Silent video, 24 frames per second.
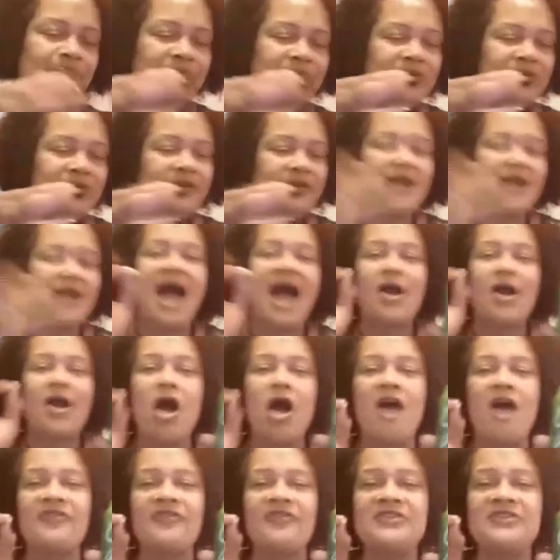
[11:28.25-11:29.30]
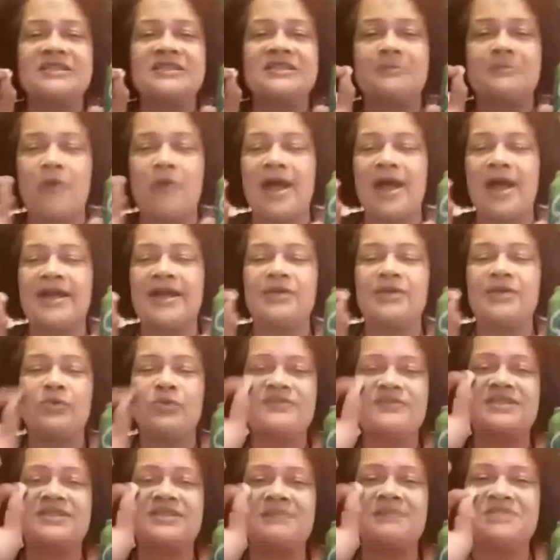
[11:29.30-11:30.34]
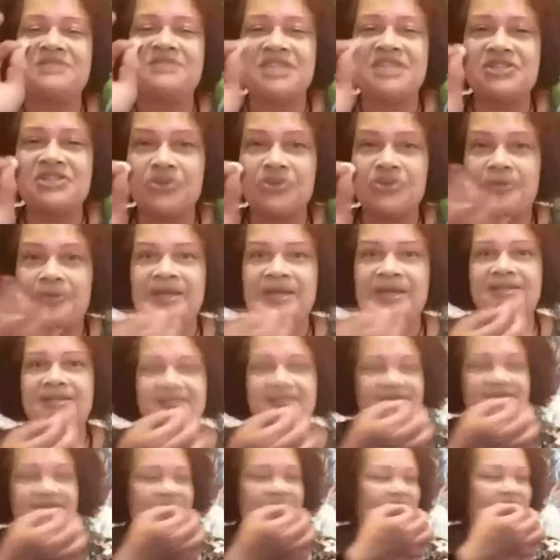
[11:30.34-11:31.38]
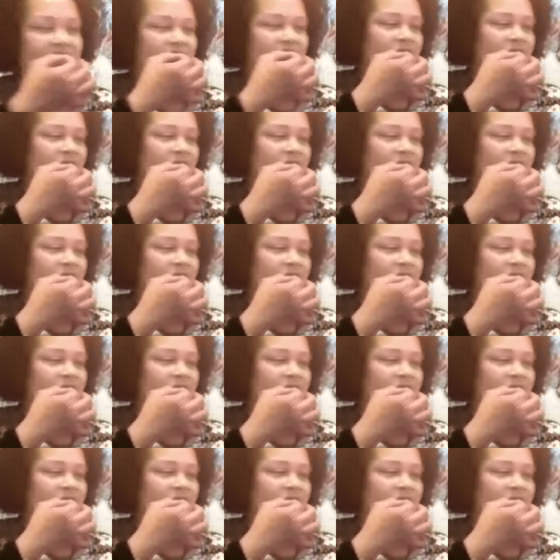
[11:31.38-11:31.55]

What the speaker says: knockoff Sprite with some ginger pieces in it.